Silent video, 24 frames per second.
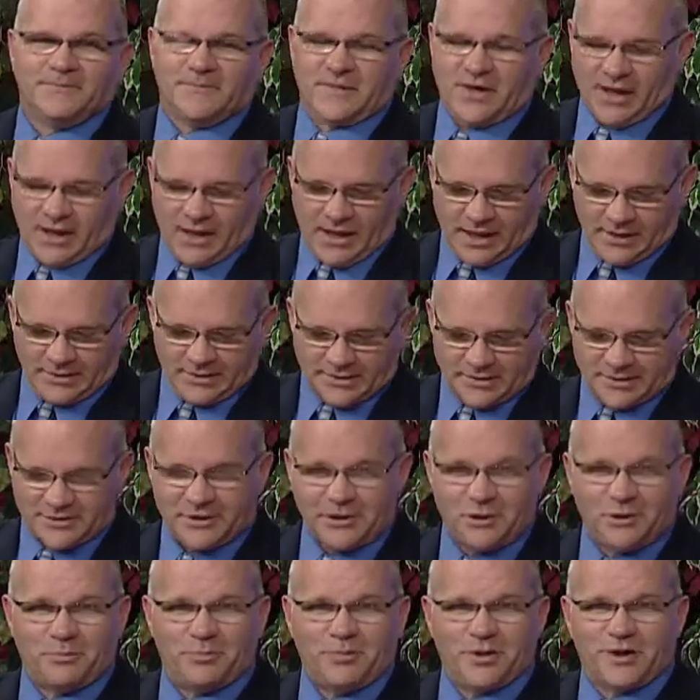The
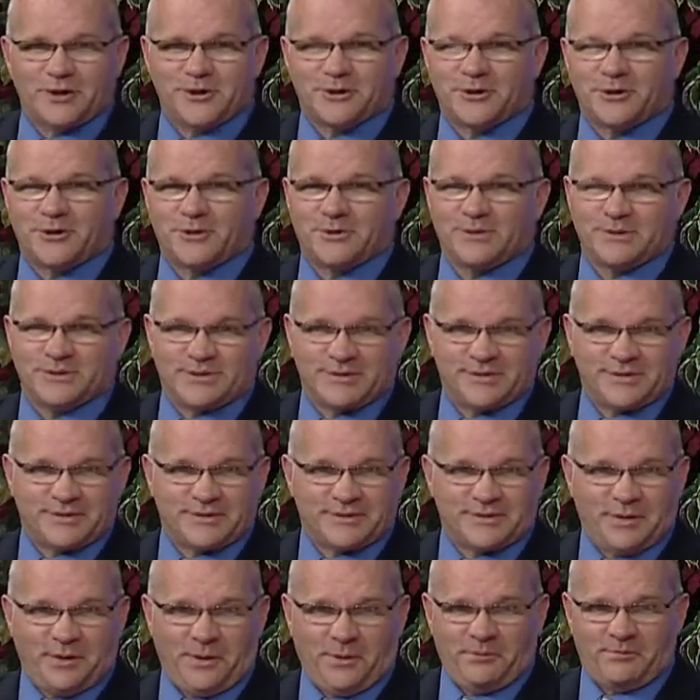still picture is
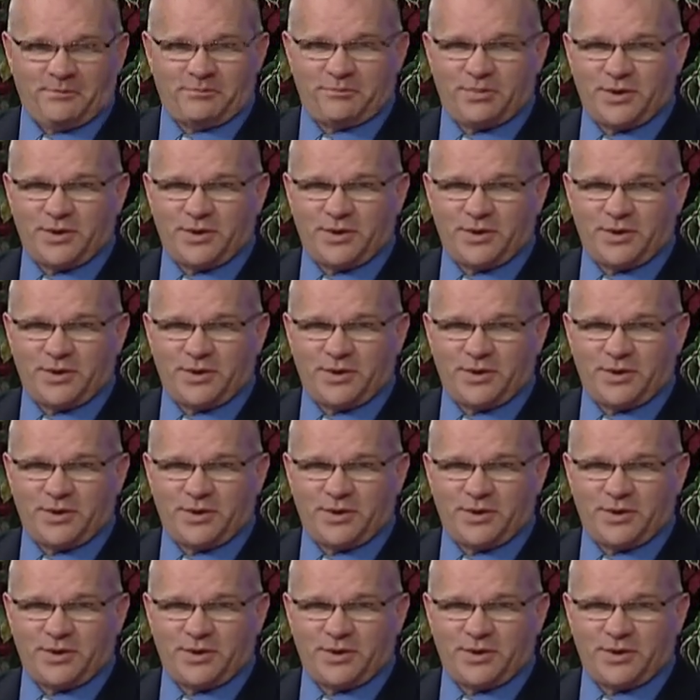just a